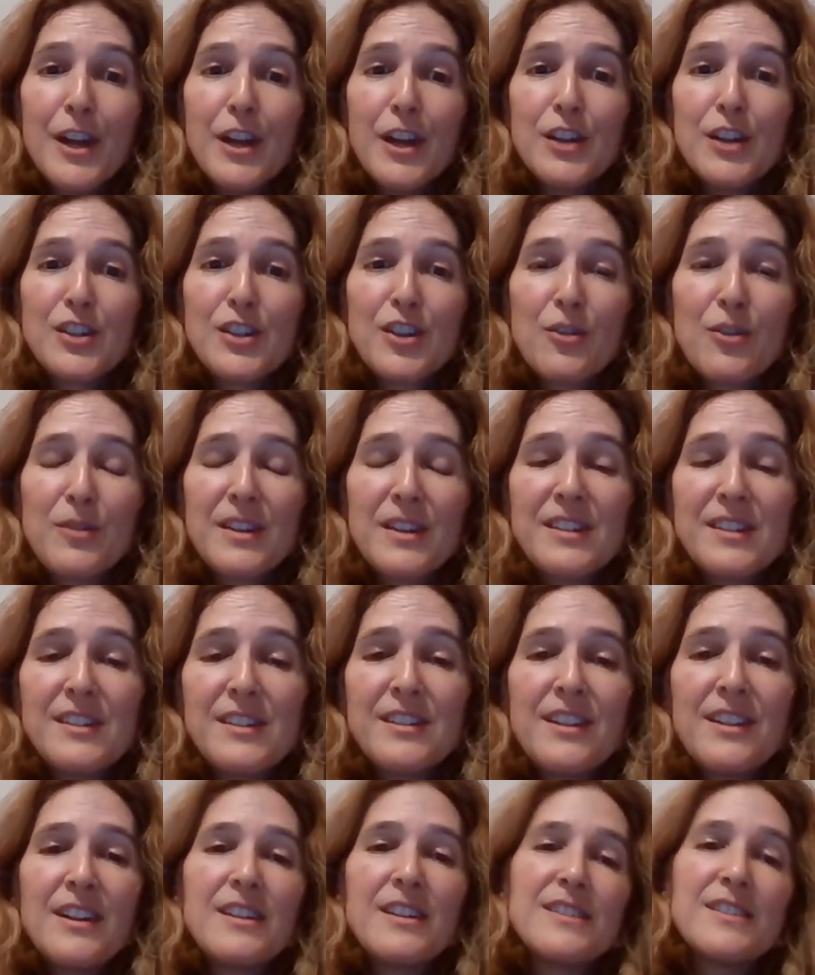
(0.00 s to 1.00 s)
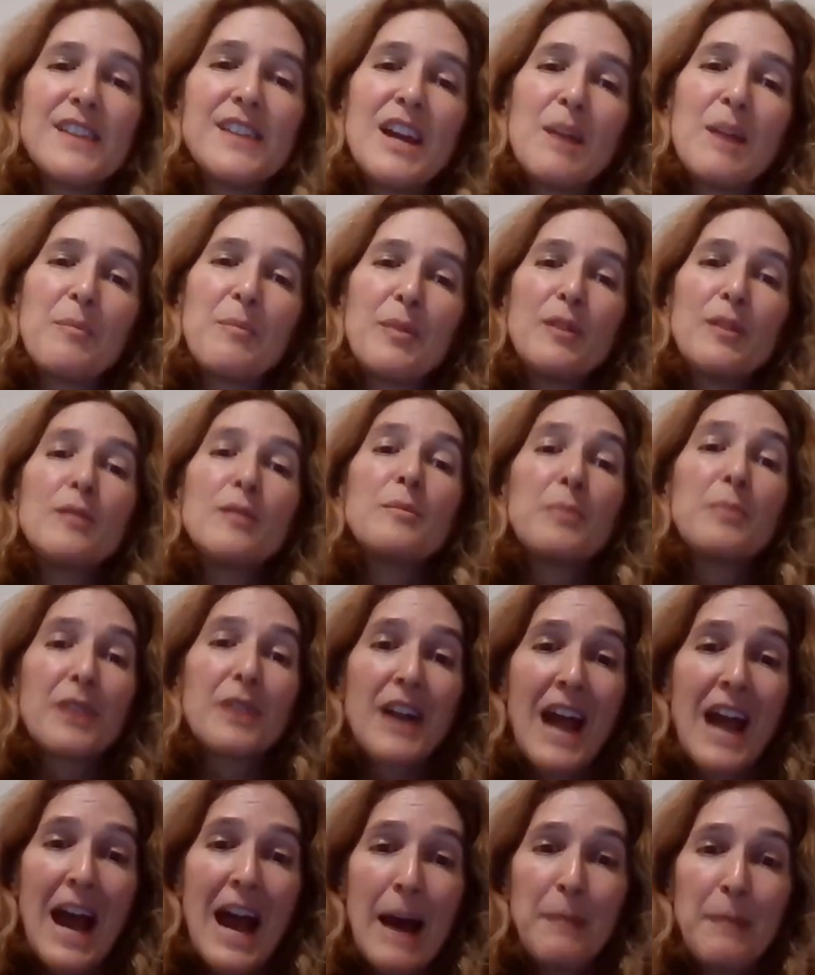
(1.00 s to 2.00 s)
So this is an example,
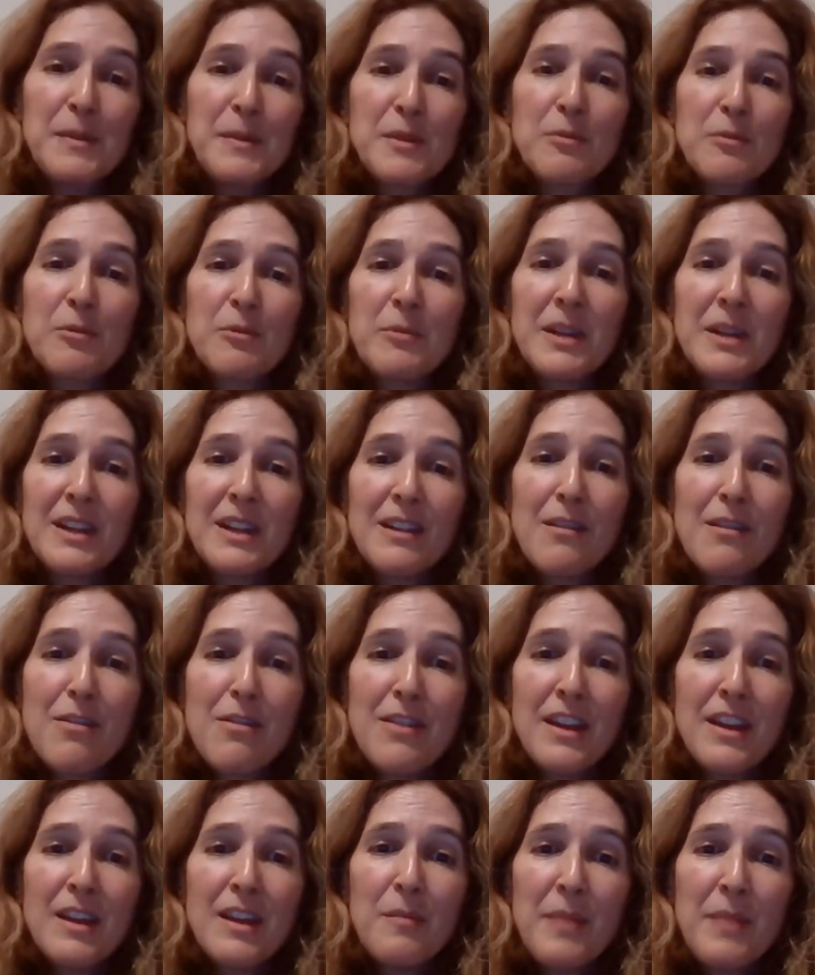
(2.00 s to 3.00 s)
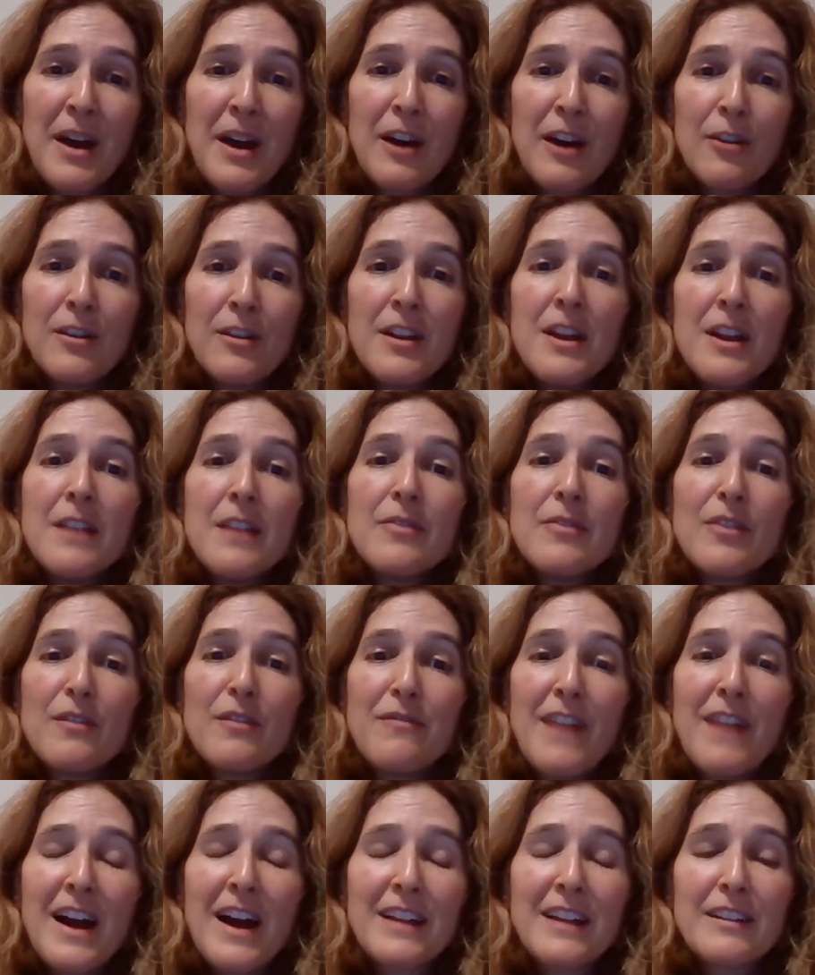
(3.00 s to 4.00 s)
perhaps, where we can think about the
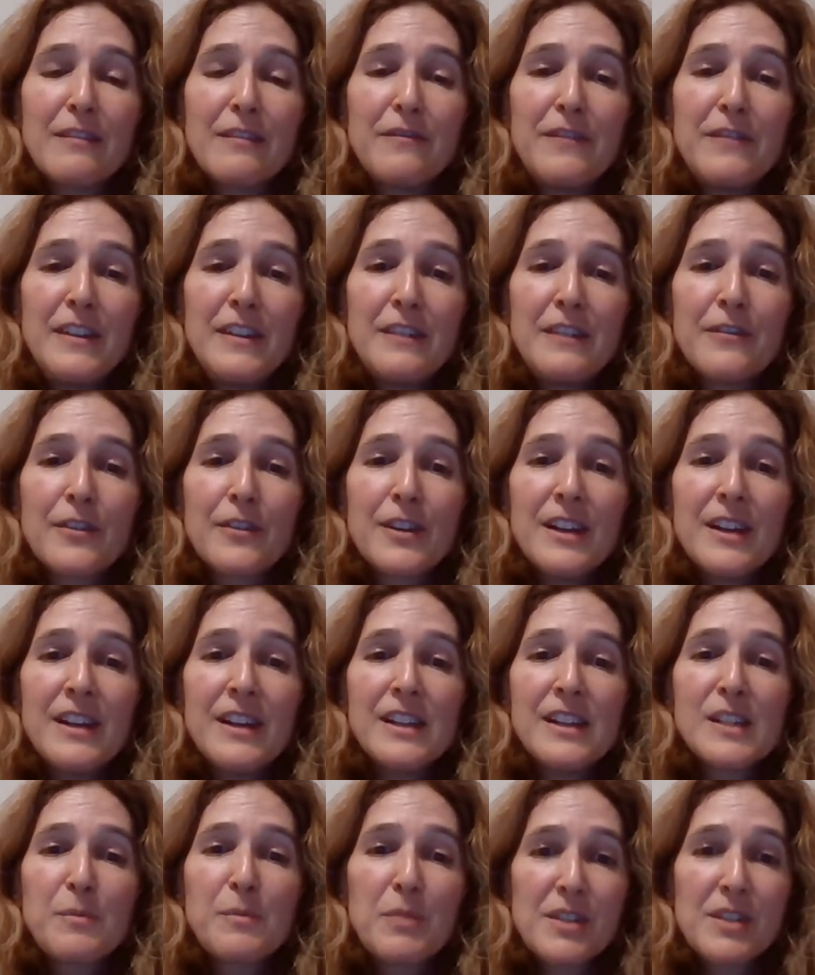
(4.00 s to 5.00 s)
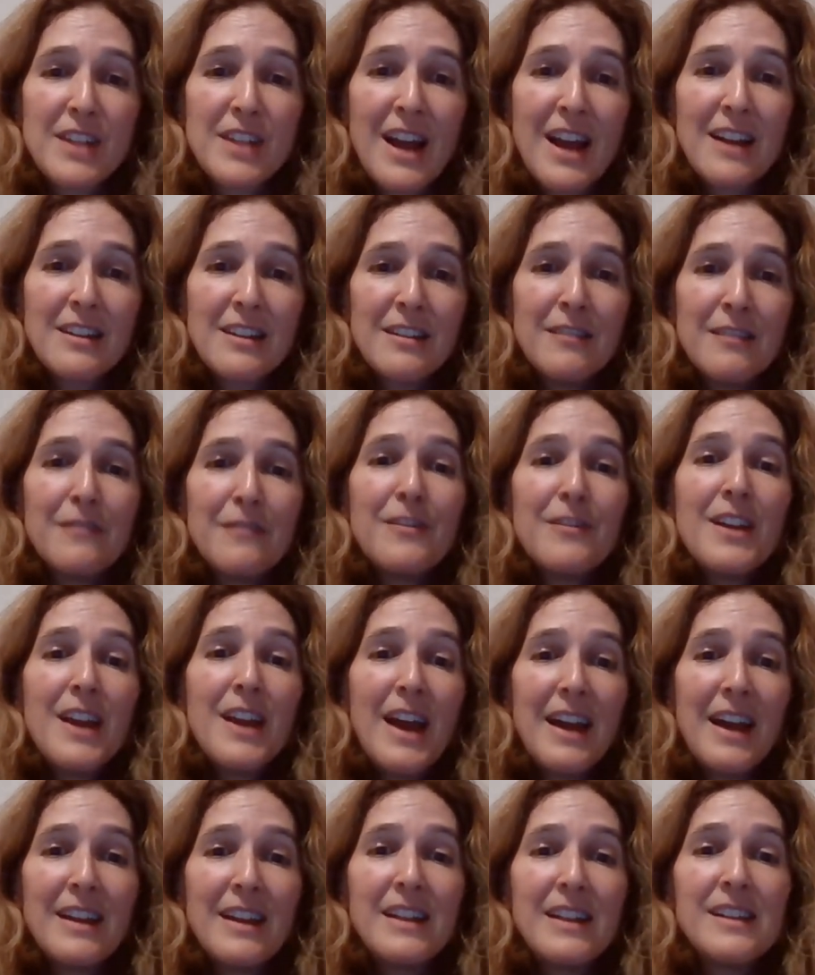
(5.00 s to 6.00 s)
fact that fever is protective
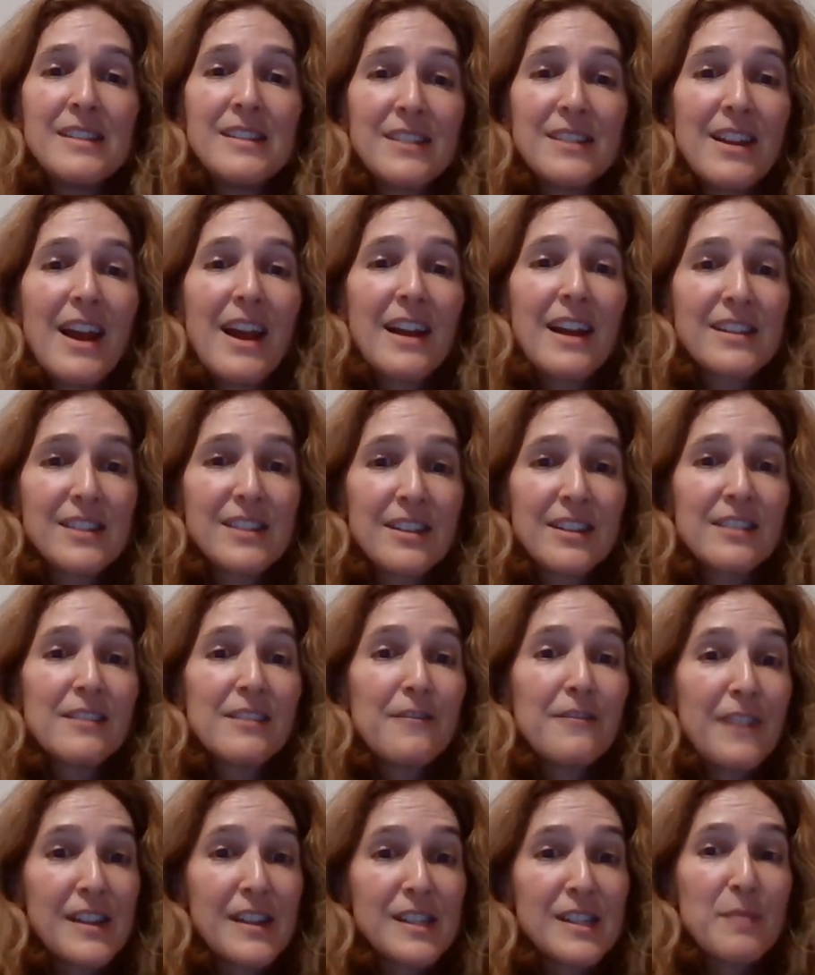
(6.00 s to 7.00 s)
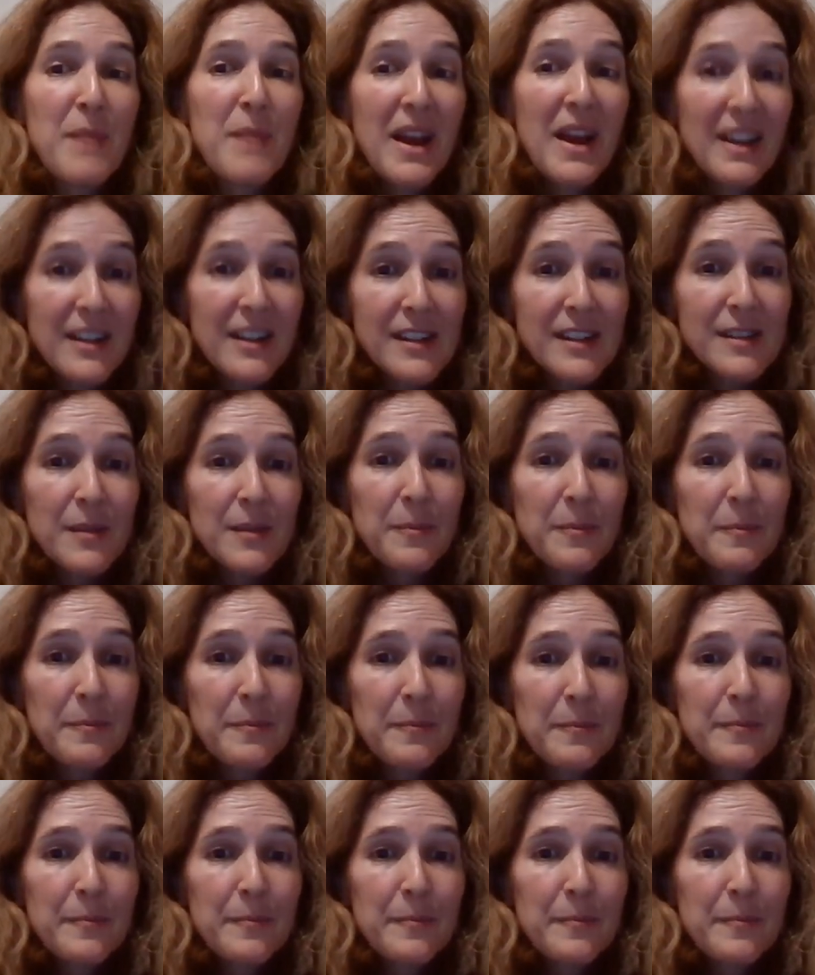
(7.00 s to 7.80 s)
and is an excellent defense mechanism.